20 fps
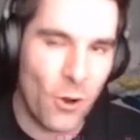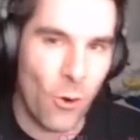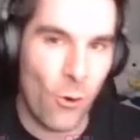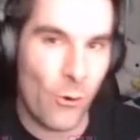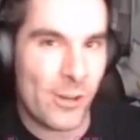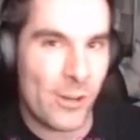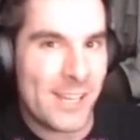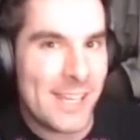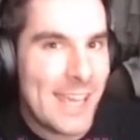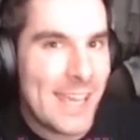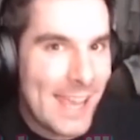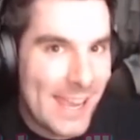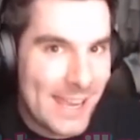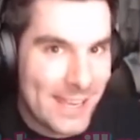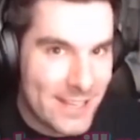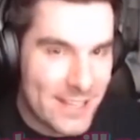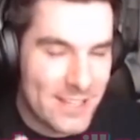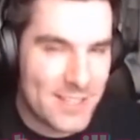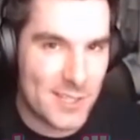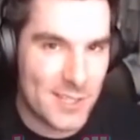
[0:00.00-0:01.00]
horny
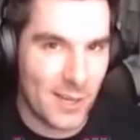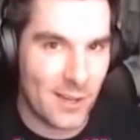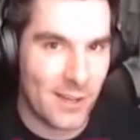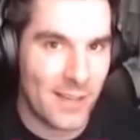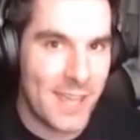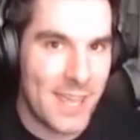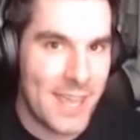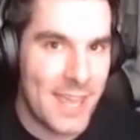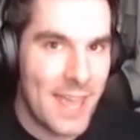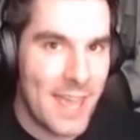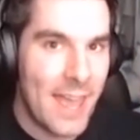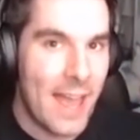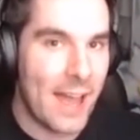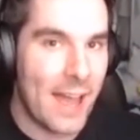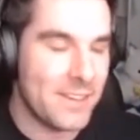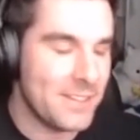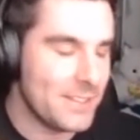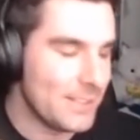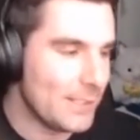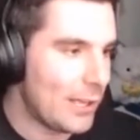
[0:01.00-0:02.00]
Hades high,
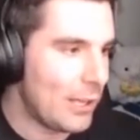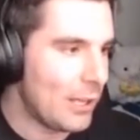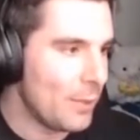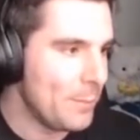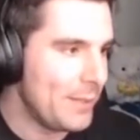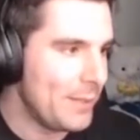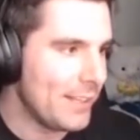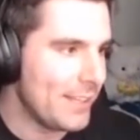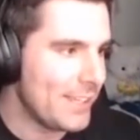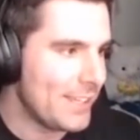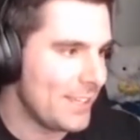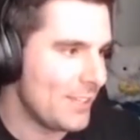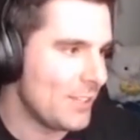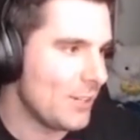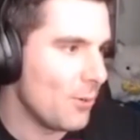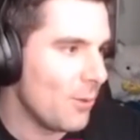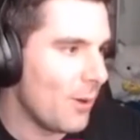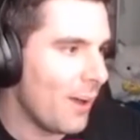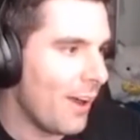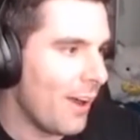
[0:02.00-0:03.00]
and you'll all be like, you
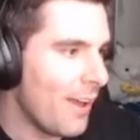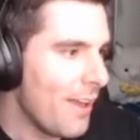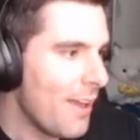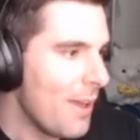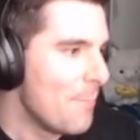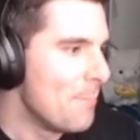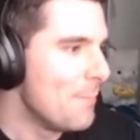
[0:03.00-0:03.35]
know what?